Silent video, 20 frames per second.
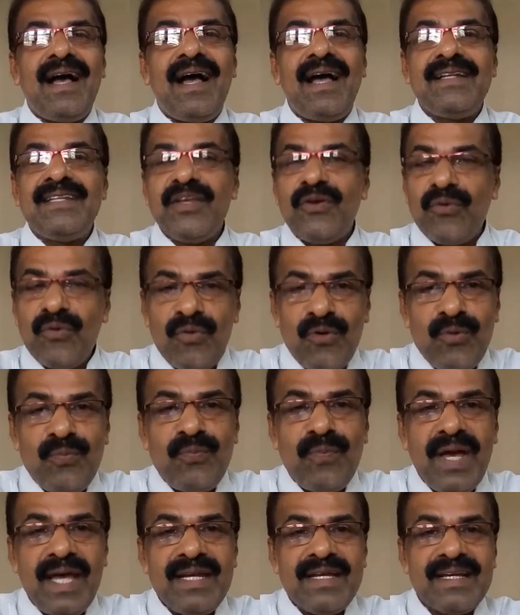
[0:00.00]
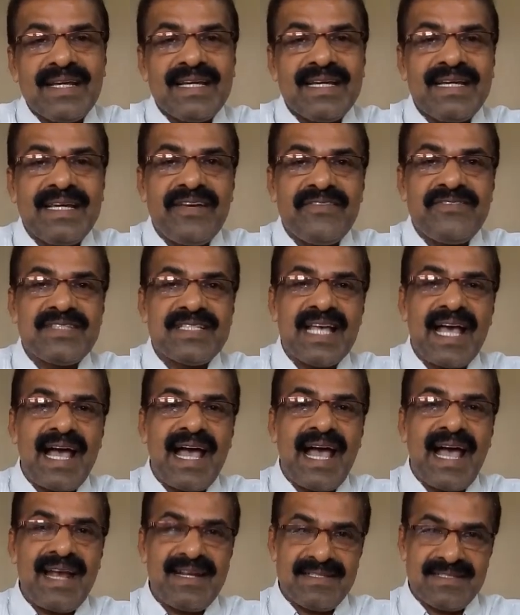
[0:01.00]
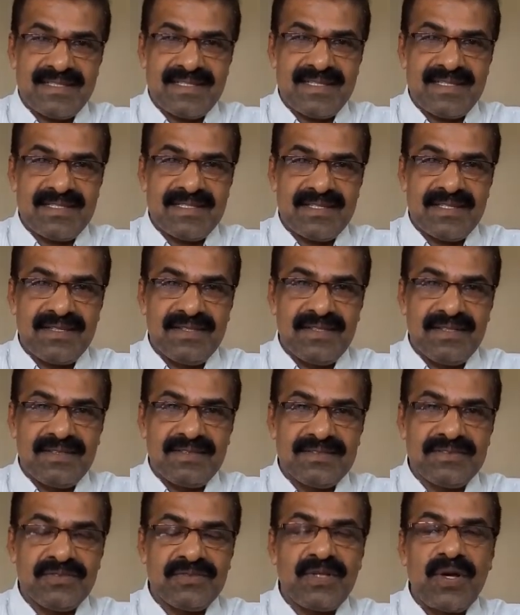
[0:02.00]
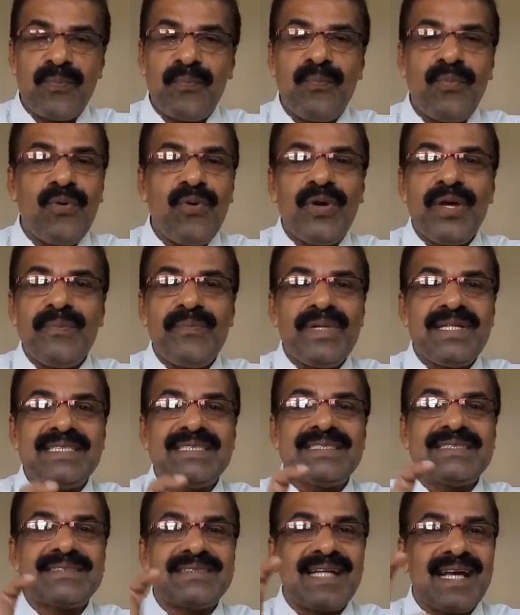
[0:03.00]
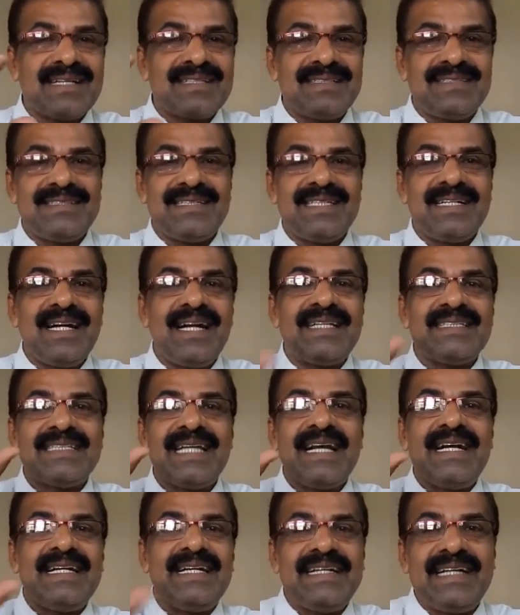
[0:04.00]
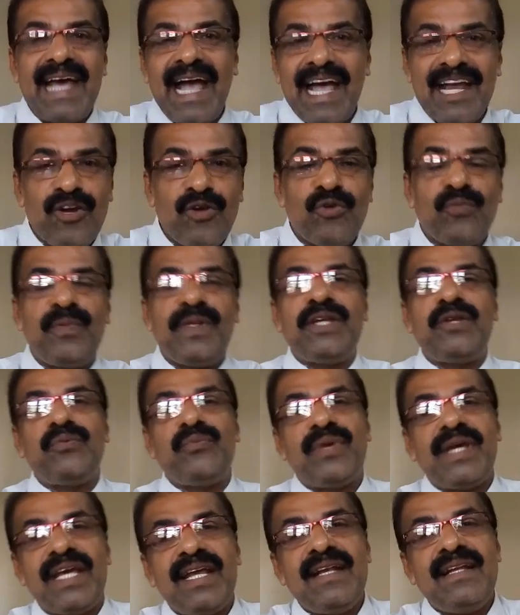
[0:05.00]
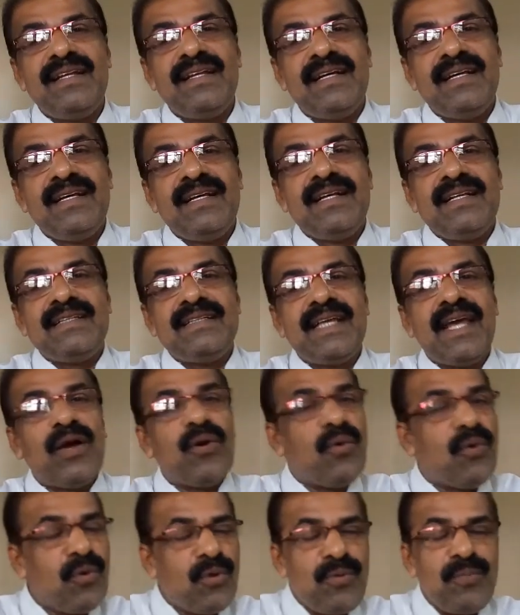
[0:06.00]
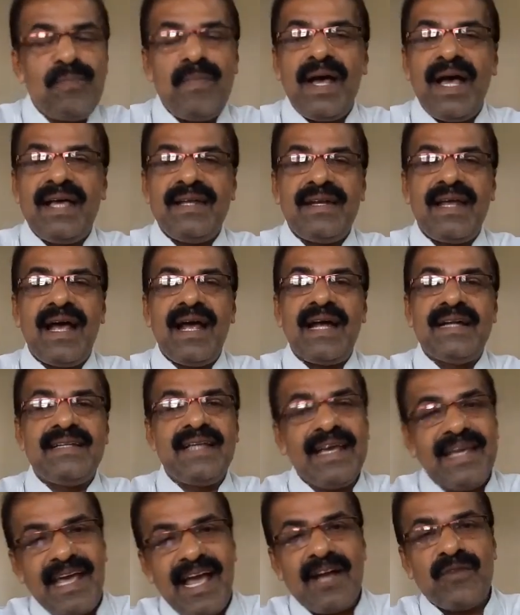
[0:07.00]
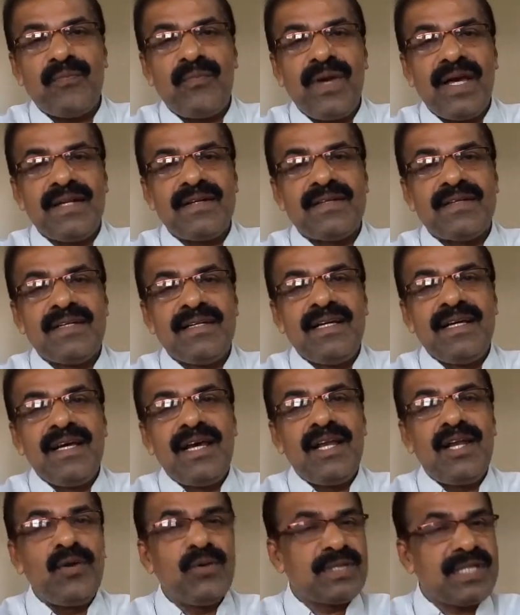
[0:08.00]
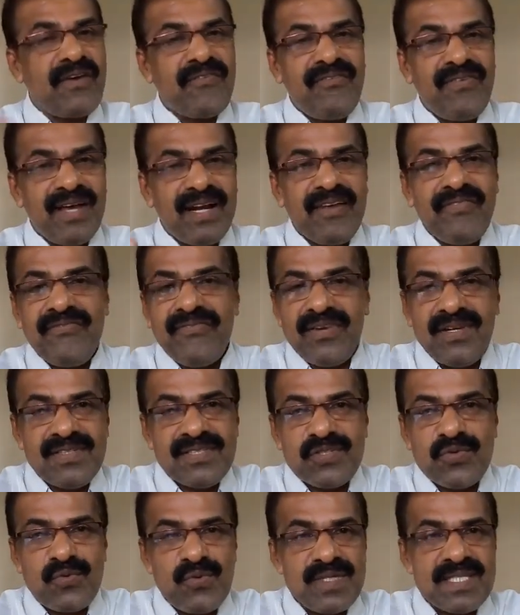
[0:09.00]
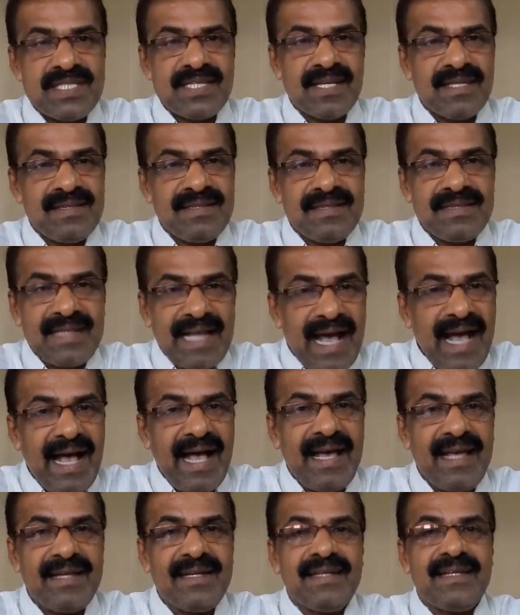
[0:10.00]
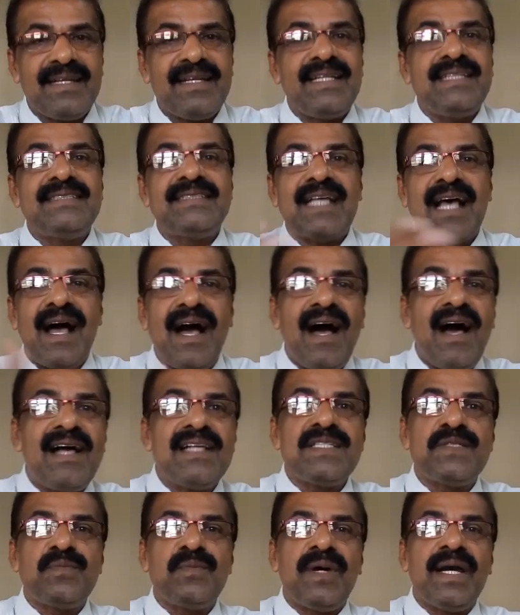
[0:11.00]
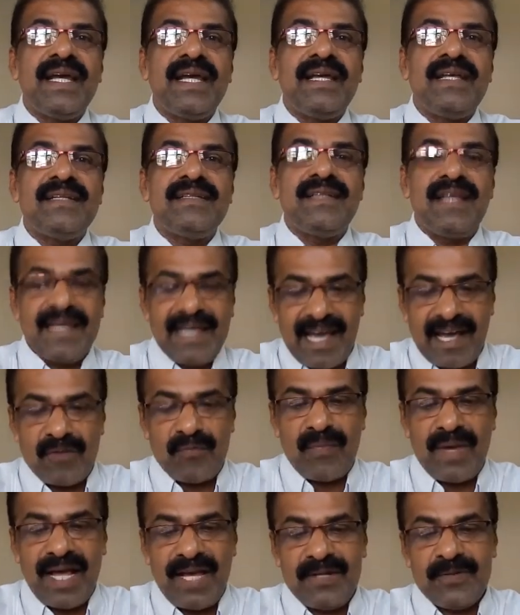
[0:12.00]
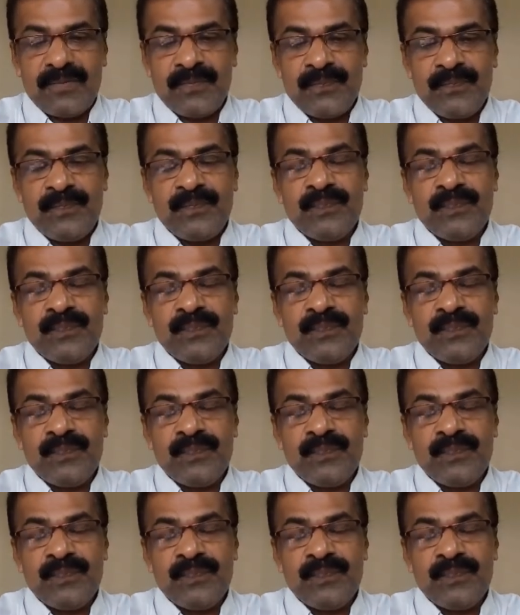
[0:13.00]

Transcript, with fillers: and the old man gives answers. So the poem is structured as a dialogue between the old man and the young man. Look at the very first question that is asked by the young man.